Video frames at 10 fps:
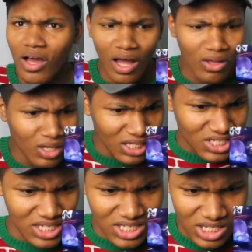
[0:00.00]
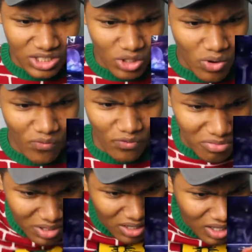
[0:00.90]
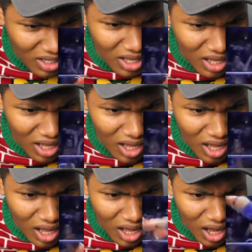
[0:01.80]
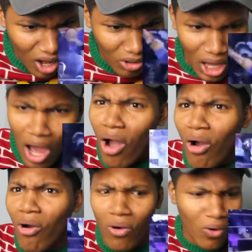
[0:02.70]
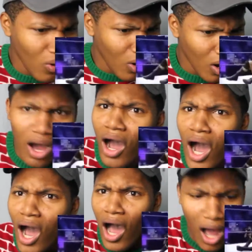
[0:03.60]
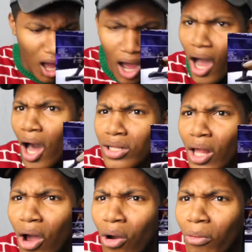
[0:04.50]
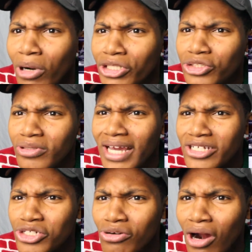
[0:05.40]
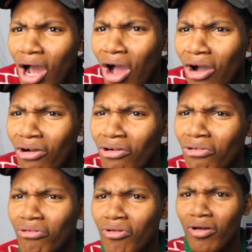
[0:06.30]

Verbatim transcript: Oh, he just took the roof. Hold on. Hold on, weren't you that strong?